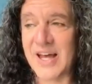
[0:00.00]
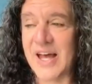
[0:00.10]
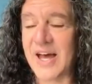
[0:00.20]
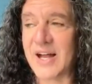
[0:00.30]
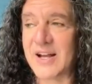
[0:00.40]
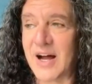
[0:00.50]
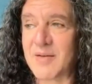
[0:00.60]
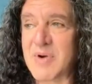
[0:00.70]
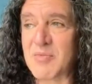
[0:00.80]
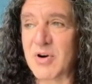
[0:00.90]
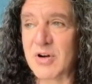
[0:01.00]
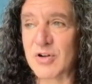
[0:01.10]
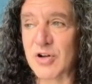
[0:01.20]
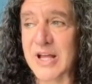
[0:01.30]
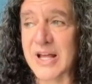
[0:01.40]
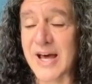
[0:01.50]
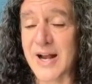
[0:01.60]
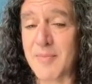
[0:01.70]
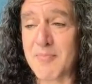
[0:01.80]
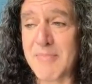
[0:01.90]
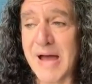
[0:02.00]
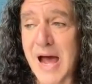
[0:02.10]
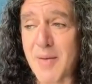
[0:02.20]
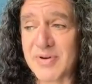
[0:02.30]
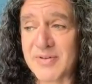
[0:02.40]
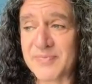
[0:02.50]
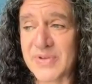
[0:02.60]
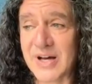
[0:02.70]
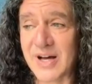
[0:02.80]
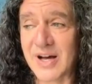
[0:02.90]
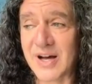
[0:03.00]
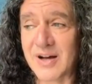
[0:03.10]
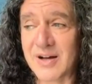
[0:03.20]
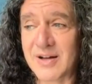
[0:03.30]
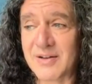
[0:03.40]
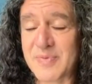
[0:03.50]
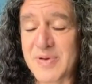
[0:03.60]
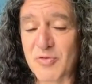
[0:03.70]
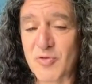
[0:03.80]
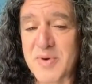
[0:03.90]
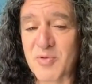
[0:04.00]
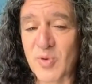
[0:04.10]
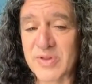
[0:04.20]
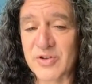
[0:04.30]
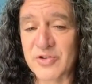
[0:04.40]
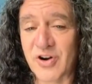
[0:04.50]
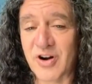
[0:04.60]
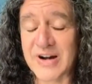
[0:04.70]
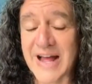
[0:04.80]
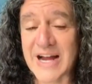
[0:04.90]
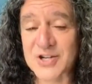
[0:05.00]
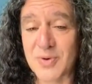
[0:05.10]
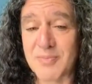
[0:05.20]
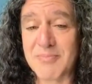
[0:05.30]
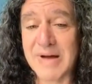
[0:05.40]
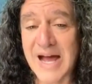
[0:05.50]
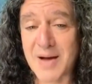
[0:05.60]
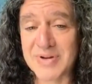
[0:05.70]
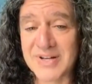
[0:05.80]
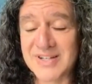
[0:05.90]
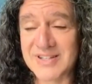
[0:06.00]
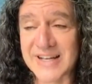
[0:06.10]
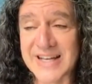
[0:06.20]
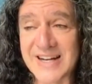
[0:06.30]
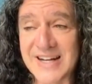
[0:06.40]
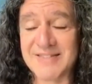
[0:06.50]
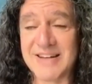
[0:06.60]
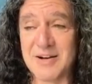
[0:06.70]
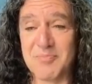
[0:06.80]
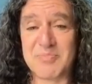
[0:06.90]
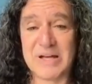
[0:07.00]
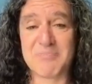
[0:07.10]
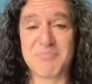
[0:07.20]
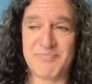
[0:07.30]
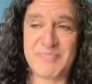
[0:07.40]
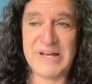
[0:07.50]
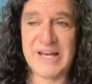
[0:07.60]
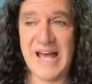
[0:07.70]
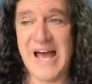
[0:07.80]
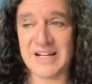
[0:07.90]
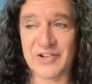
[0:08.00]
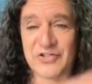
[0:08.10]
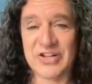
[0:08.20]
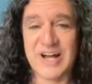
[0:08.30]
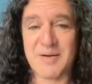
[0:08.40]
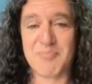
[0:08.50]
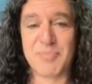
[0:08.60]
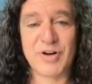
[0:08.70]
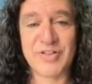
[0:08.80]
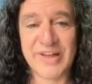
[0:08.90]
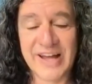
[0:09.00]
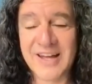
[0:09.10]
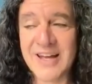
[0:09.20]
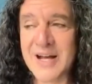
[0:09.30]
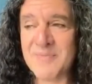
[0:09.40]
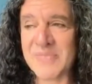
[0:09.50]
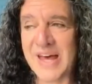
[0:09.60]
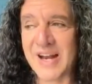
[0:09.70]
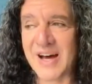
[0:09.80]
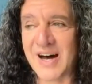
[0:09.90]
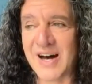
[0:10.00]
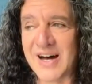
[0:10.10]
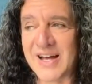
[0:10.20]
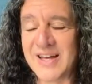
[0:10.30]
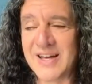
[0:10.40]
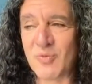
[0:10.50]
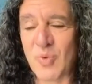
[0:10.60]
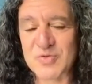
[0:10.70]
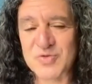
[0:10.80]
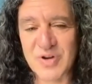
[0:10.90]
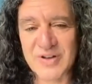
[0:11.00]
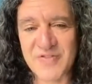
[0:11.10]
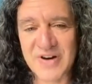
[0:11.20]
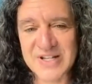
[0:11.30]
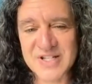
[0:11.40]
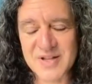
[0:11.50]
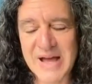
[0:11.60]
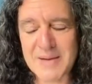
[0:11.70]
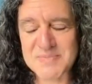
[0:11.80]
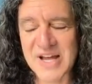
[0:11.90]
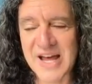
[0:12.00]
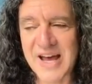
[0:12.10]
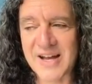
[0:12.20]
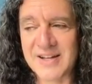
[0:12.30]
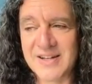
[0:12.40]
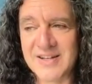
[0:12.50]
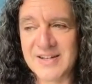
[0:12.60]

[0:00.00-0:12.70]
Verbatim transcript: And I remember looking at a map. Uh, if people remember what those are, an actual map, like in a in a big big atlasy kind of book thing. And I, what was really fun is the maps had